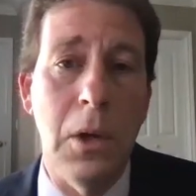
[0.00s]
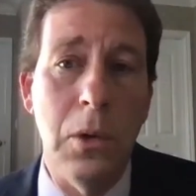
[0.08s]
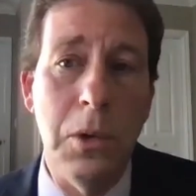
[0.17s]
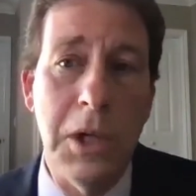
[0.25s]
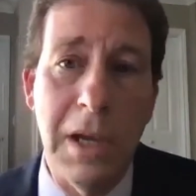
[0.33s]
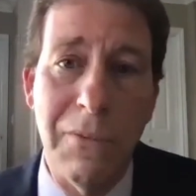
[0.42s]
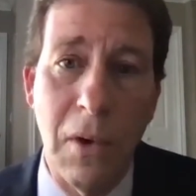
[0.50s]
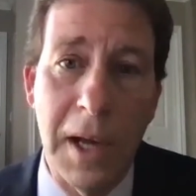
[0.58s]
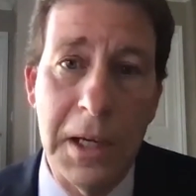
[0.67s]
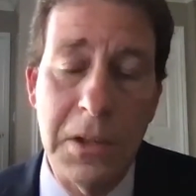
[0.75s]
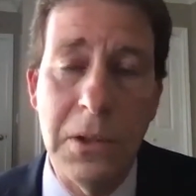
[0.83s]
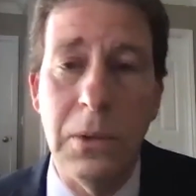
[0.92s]
who to give
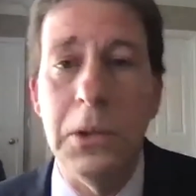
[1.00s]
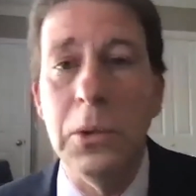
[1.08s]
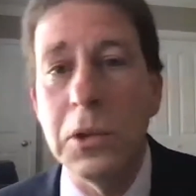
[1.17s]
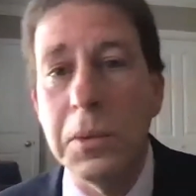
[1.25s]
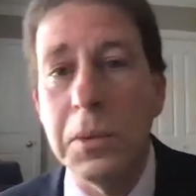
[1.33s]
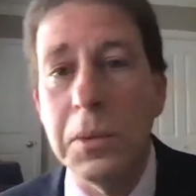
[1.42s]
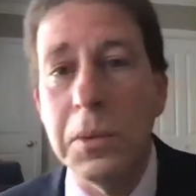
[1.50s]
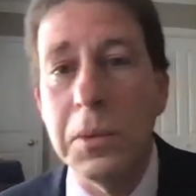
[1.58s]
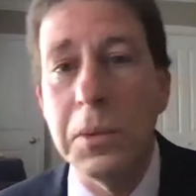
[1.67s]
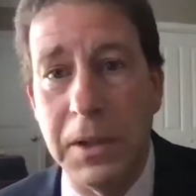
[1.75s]
credit to and who to blame.